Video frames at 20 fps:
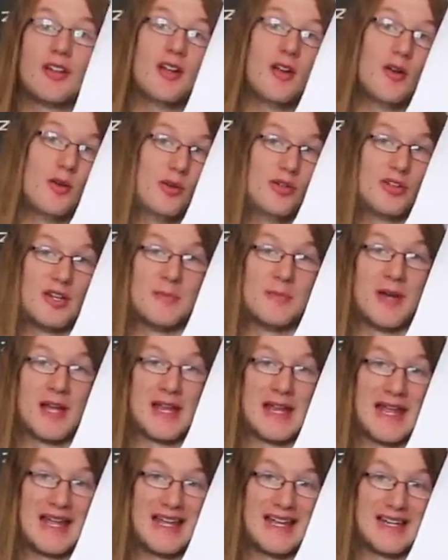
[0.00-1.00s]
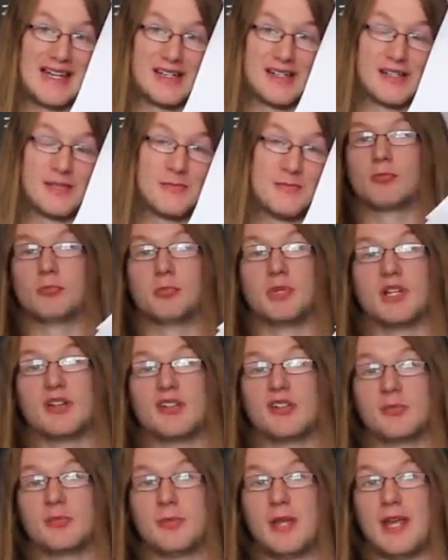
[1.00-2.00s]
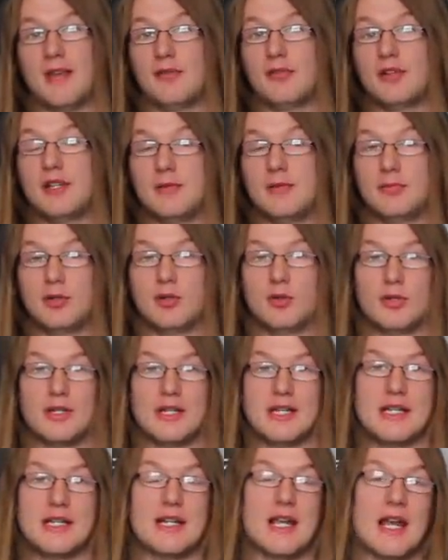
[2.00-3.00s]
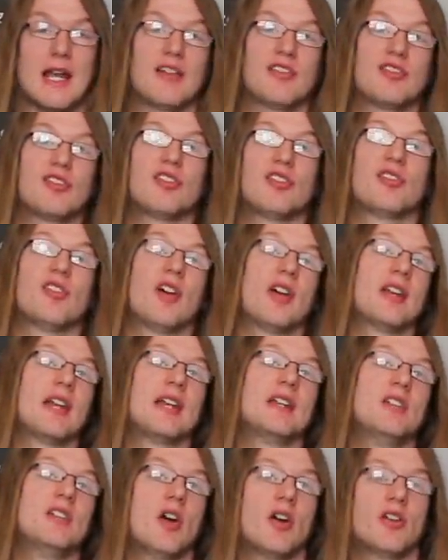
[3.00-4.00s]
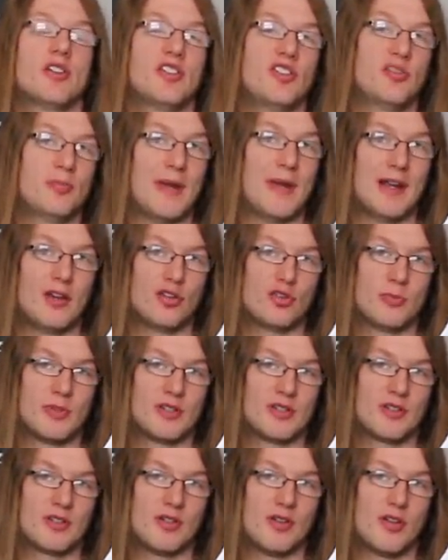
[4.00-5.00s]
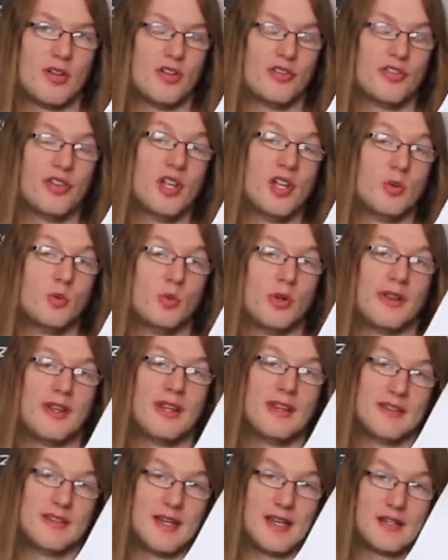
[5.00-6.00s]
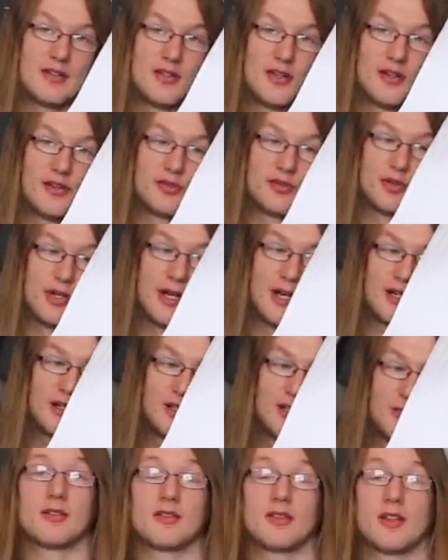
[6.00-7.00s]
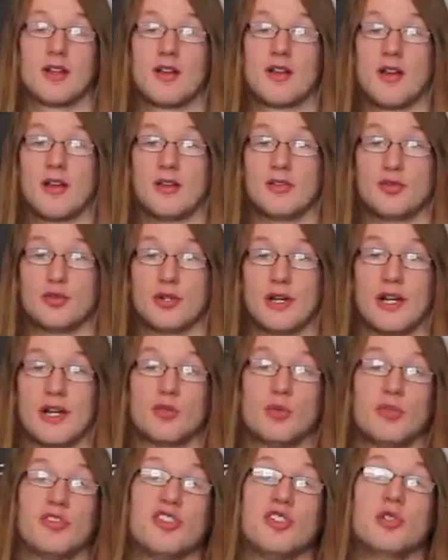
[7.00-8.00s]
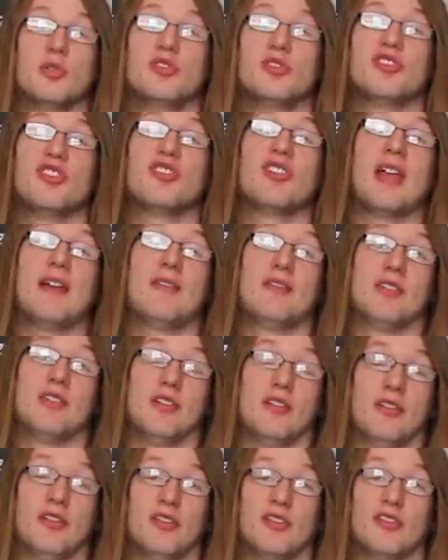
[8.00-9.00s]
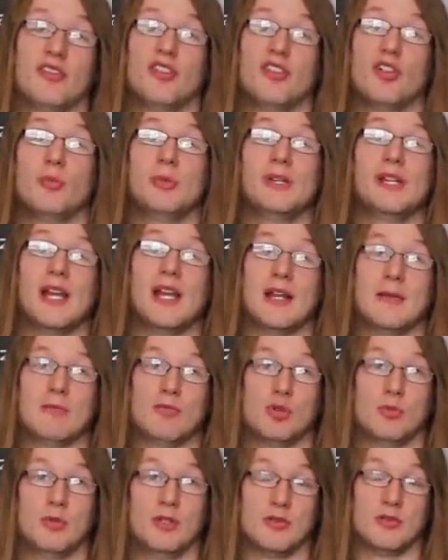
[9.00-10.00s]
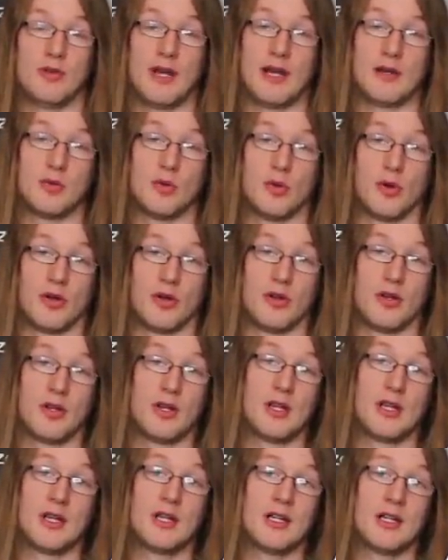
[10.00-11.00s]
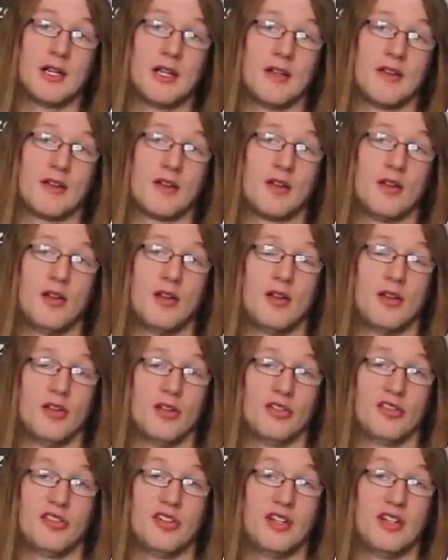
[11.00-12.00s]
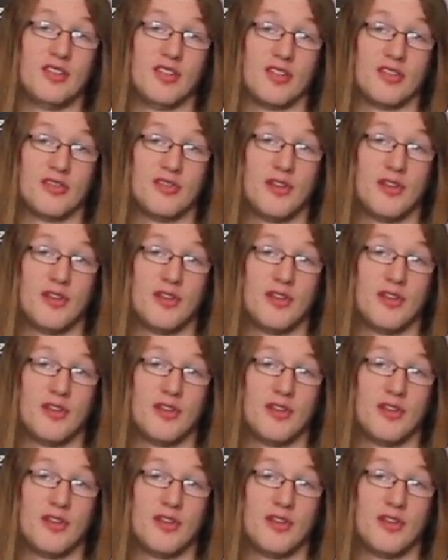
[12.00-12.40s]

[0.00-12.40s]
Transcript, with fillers: I hold in my hand because every employee has to sign a non disparagement clause within that contract. The contract was used as evidence and so became public record, and the clause is as